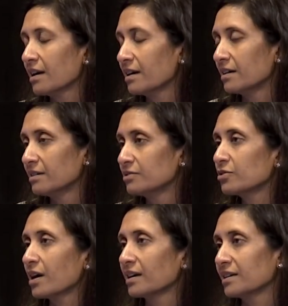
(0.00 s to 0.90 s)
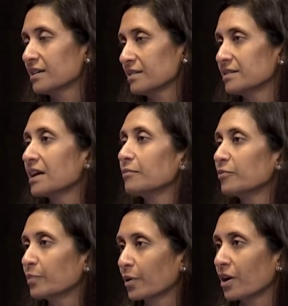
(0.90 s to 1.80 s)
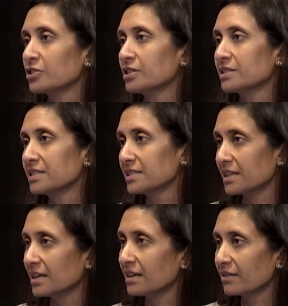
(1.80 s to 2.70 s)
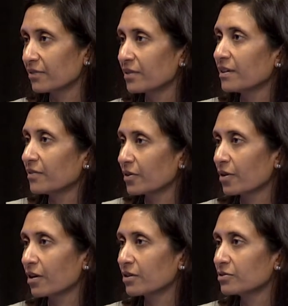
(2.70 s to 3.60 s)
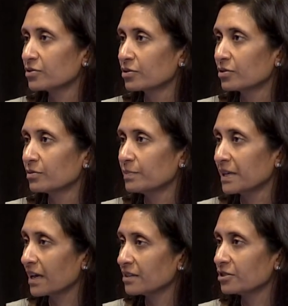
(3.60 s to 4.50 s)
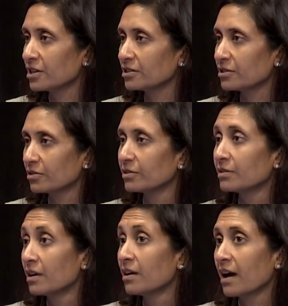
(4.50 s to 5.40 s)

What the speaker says: a drug and at the time of progression to see if there are true PK change or